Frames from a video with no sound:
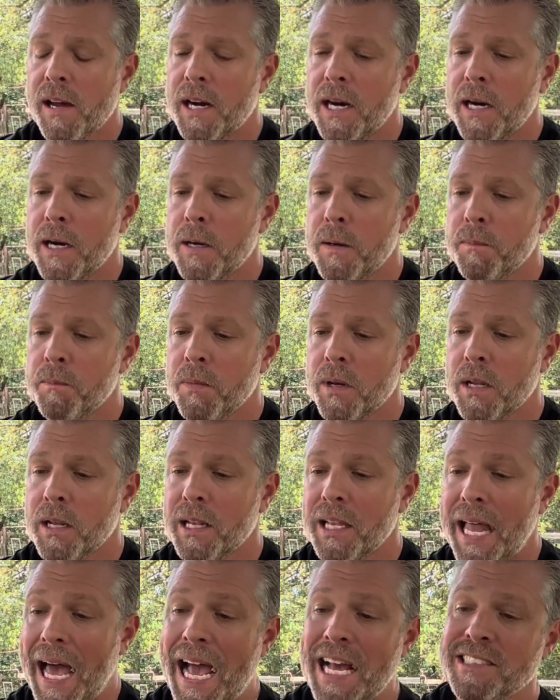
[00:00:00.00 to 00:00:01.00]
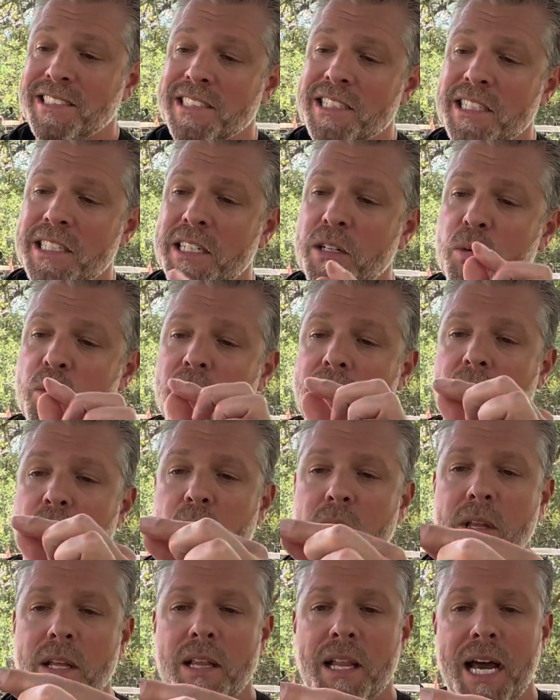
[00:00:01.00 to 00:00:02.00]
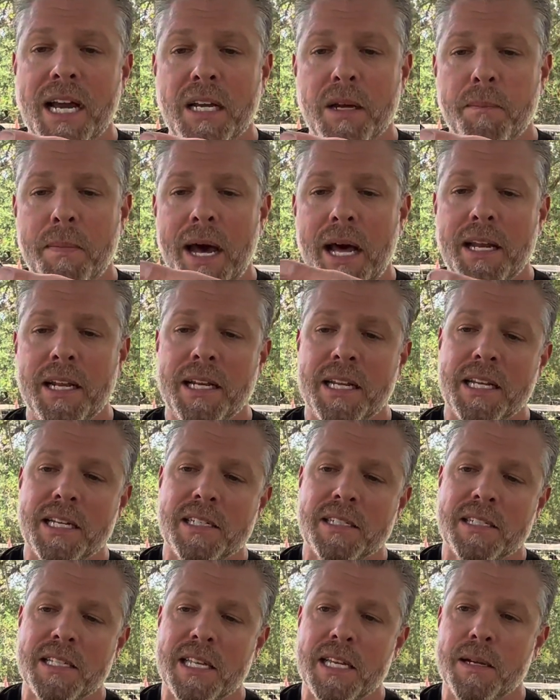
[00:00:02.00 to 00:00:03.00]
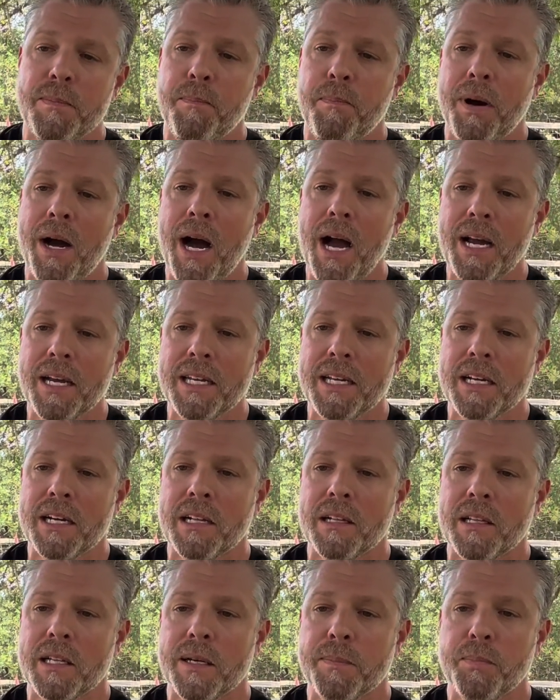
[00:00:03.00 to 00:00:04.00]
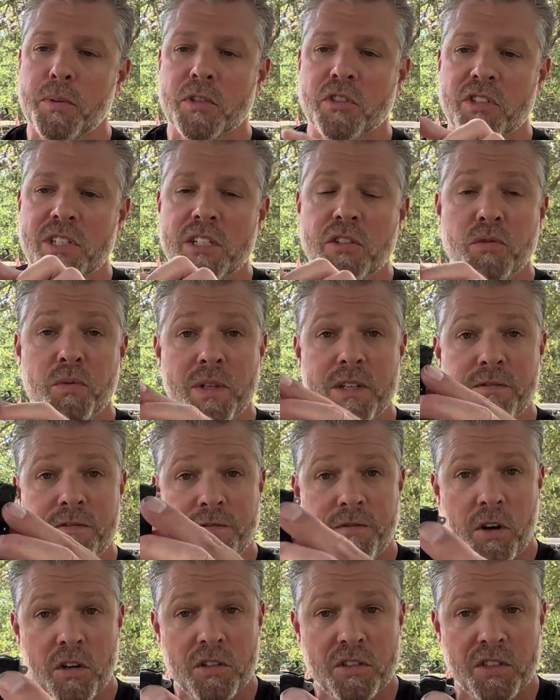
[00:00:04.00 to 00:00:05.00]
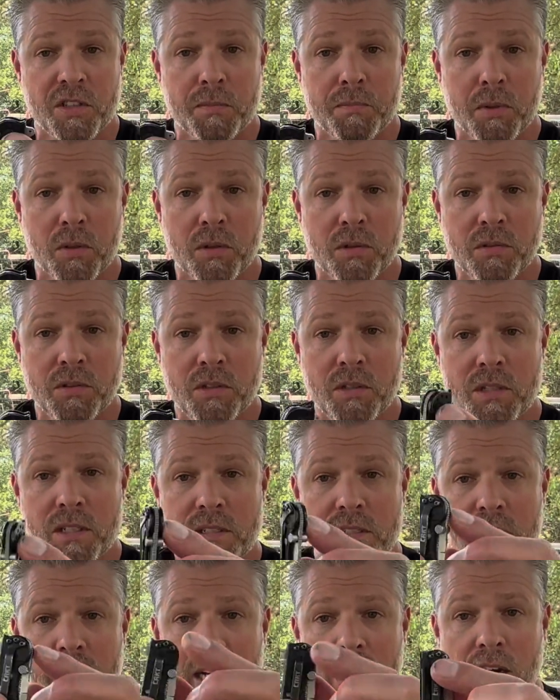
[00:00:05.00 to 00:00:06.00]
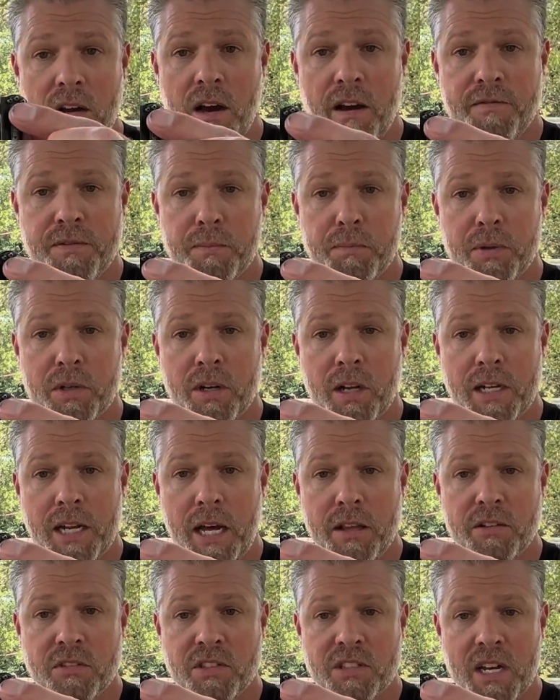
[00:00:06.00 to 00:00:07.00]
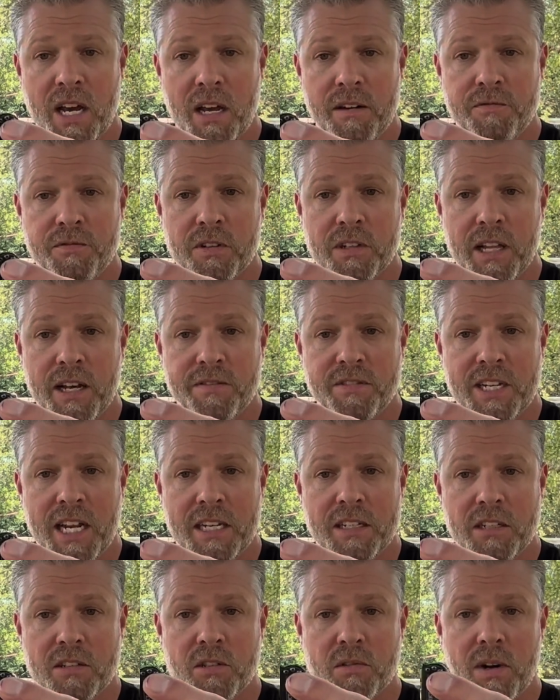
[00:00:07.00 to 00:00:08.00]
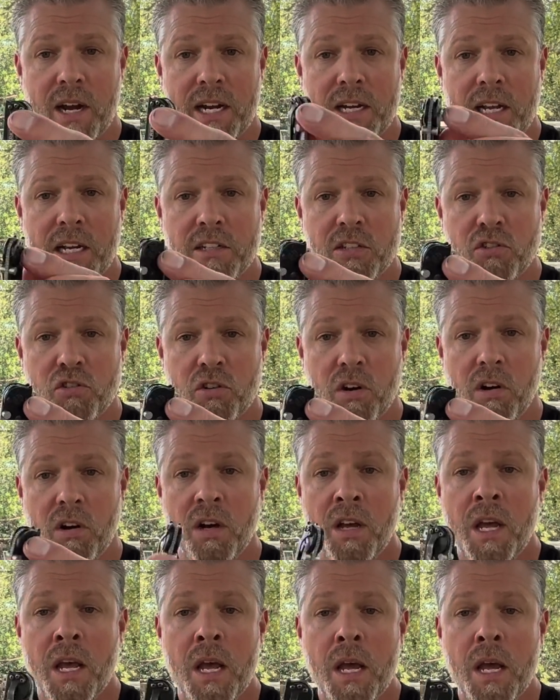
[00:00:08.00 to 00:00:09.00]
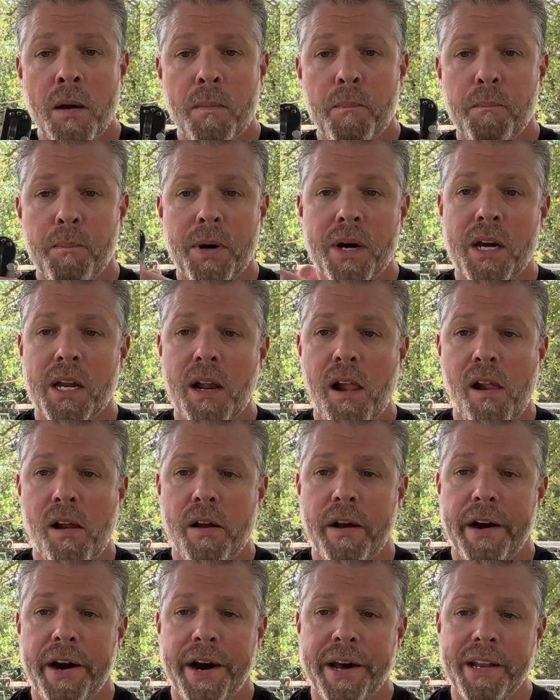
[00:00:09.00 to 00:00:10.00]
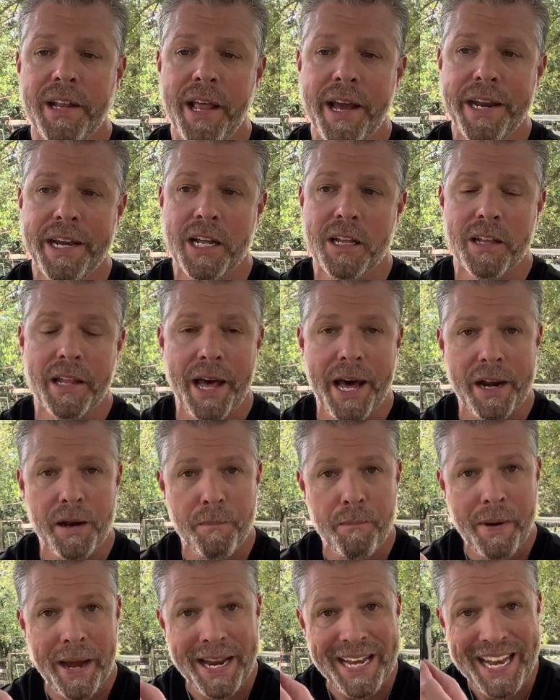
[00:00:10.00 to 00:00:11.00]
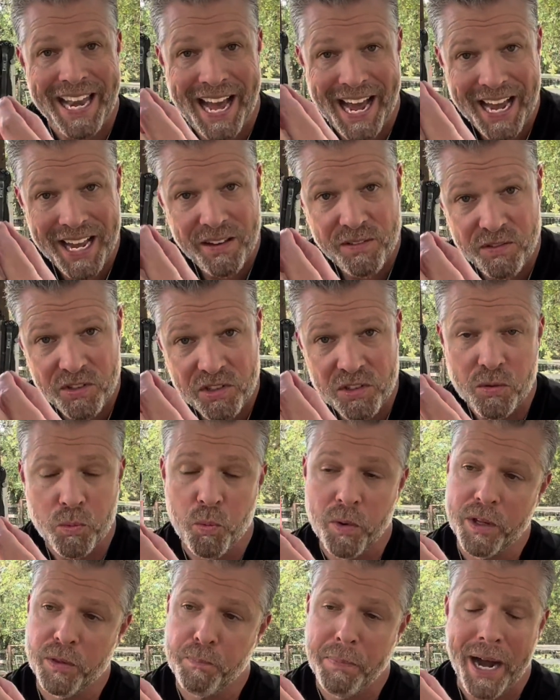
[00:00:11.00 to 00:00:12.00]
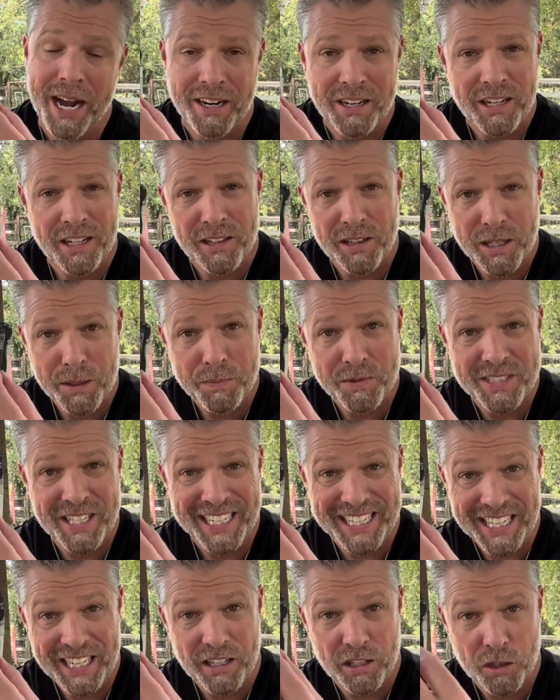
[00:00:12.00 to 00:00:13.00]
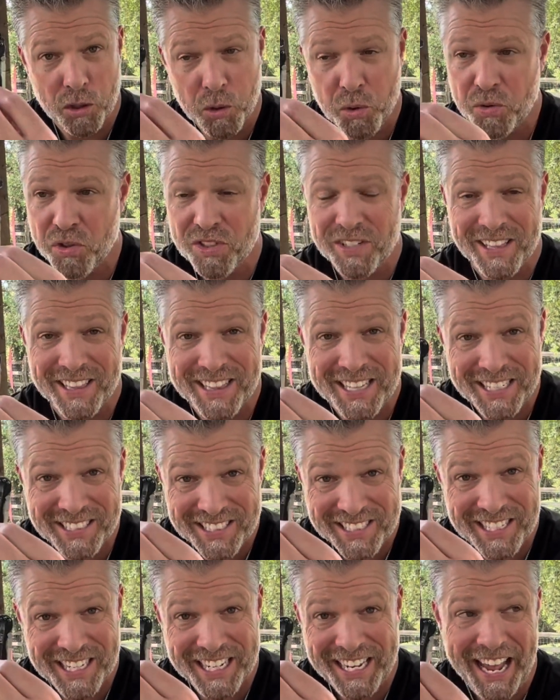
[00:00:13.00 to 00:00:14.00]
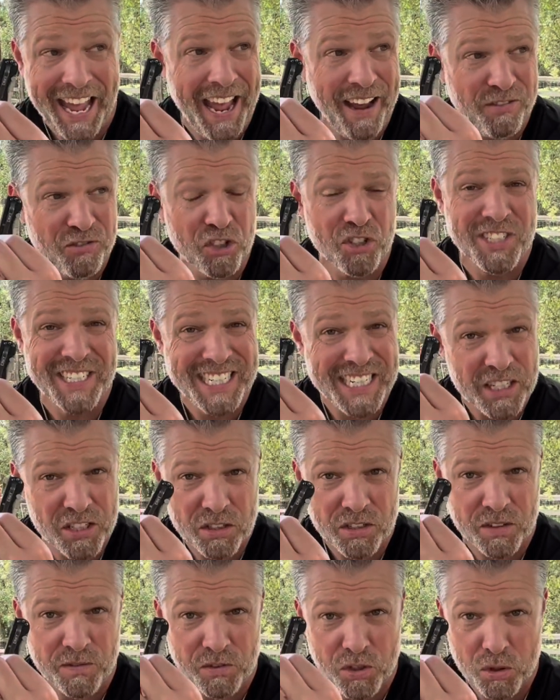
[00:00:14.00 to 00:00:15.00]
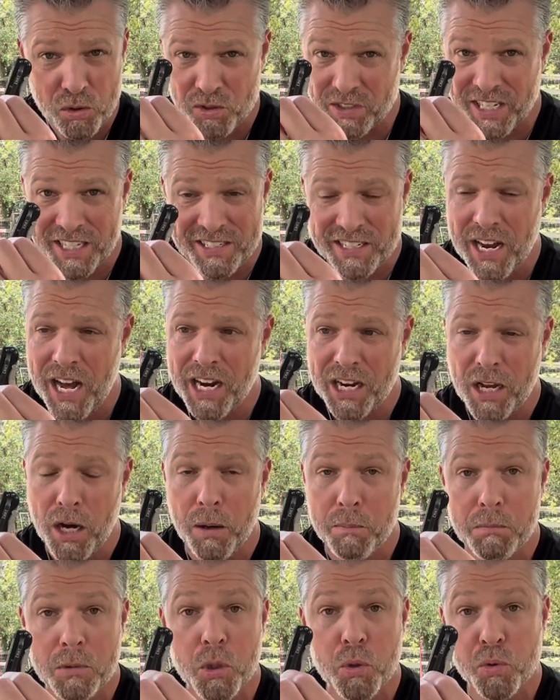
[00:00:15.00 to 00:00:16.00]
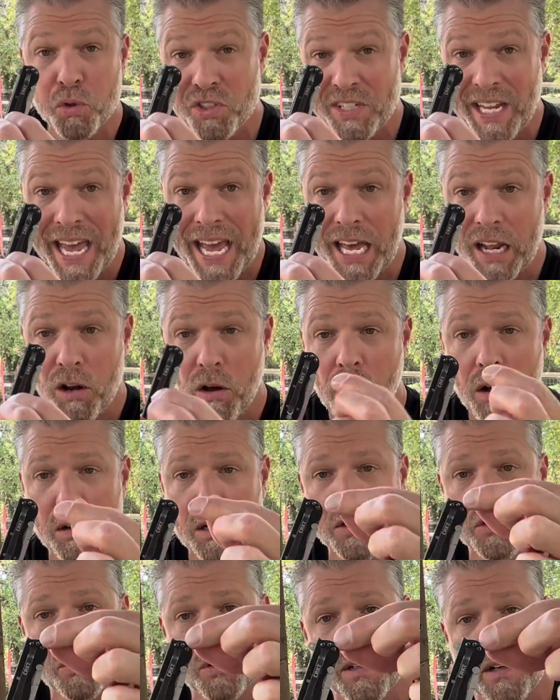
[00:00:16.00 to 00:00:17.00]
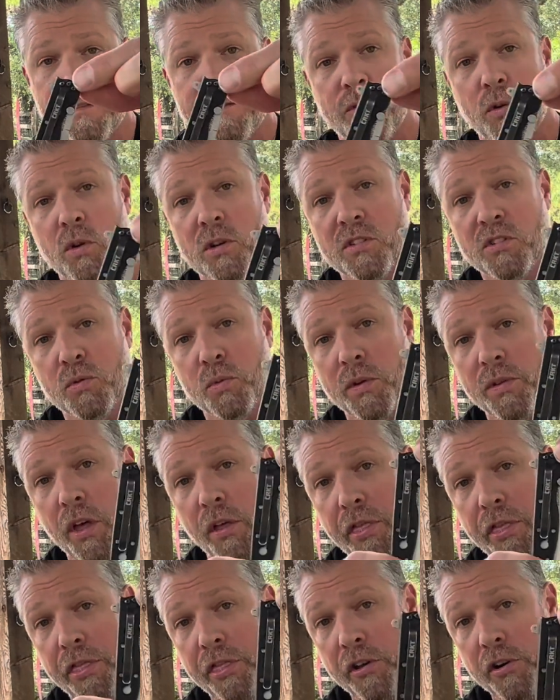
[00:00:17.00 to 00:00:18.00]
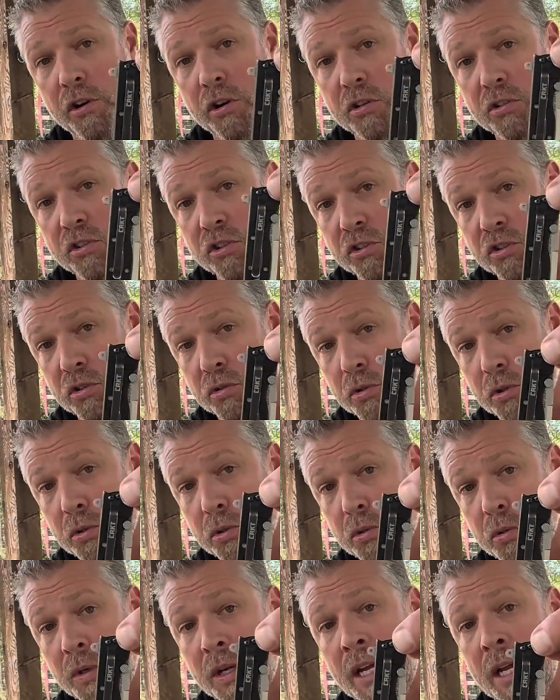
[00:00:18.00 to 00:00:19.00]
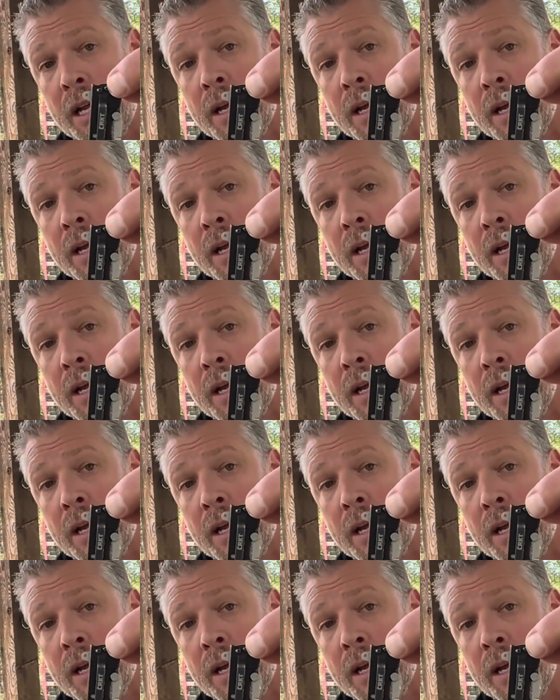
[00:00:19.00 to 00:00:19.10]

Um, lastly, what I really like about it is the pocket clip, which is reversible. You can take it off and put it on either side for left-handed or right-handed draw. But unlike a lot of my knives with pocket clips that get loose, this thing after years of use has not come loose at all. It's reinforced with a third screw.